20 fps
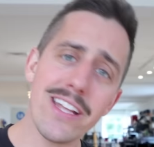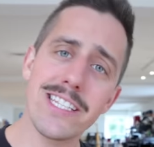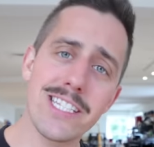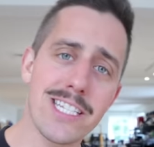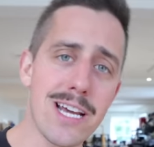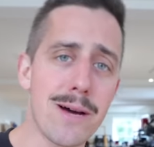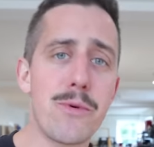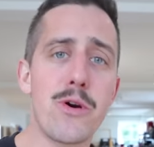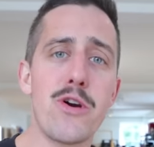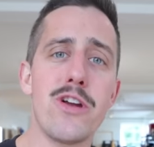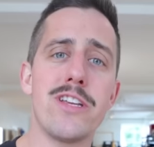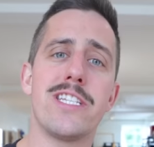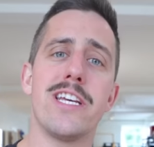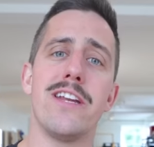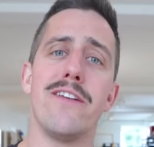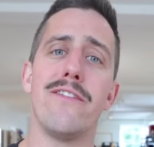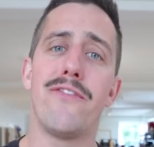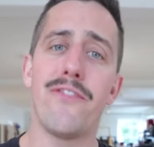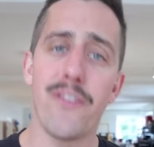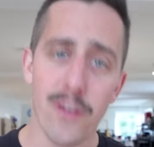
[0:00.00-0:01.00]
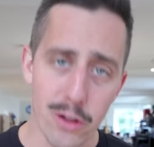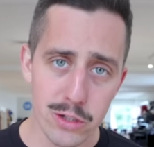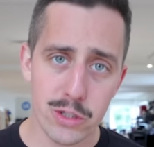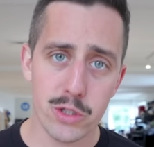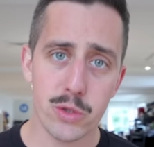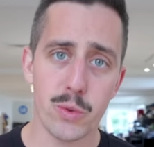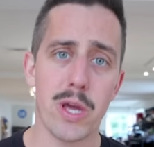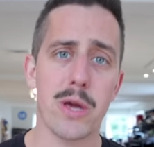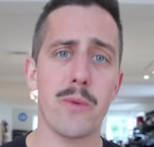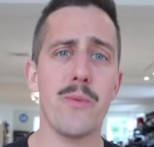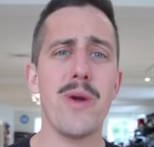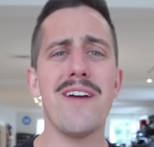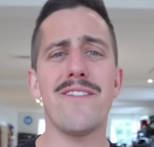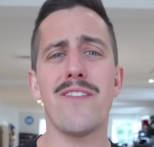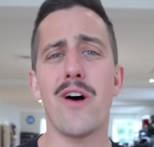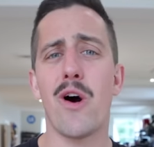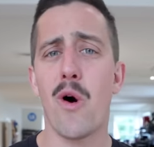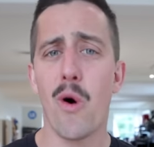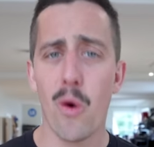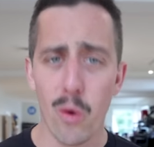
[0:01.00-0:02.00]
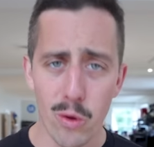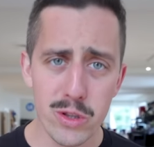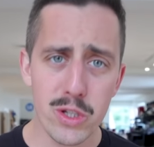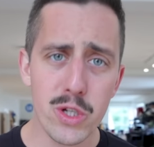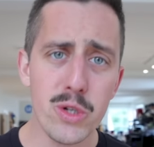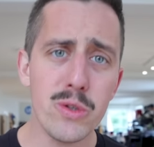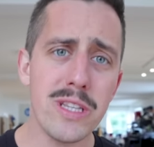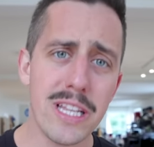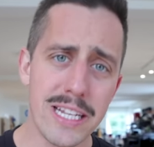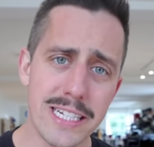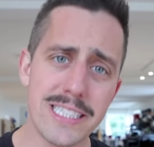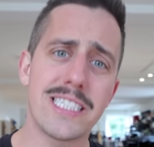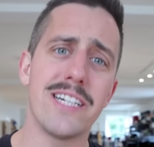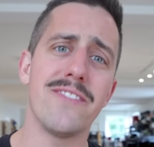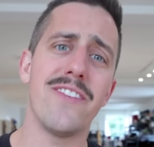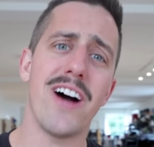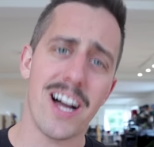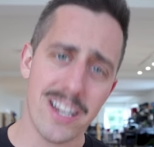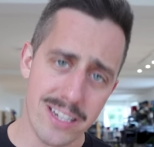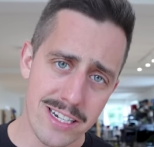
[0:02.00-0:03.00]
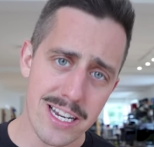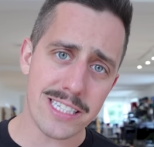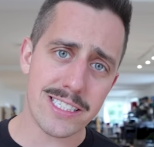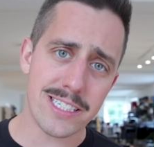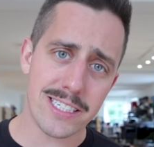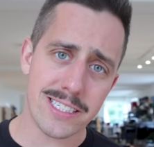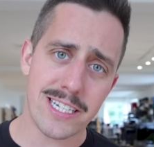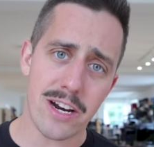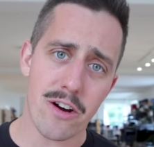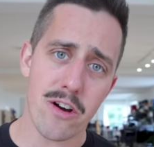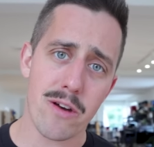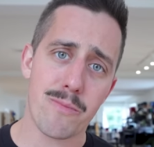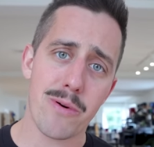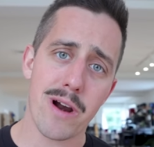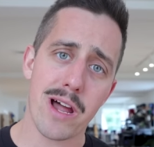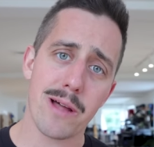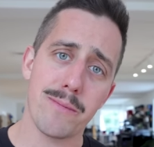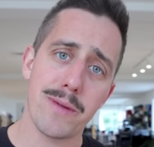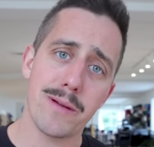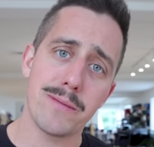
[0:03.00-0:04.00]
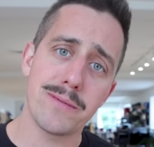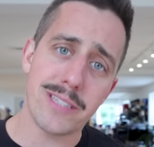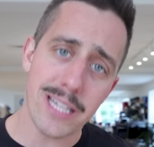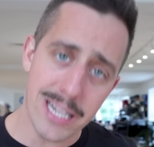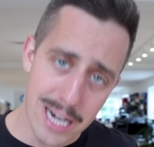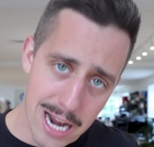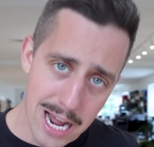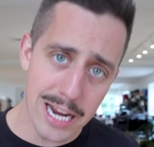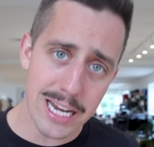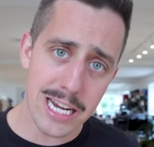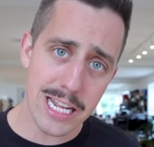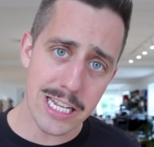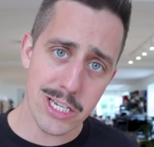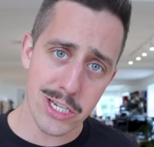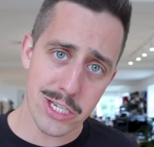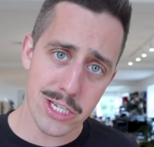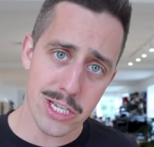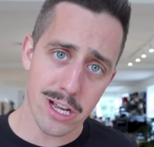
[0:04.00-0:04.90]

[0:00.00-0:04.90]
that summer is in full swing, we have a whole new list of unnecessary problems that I need to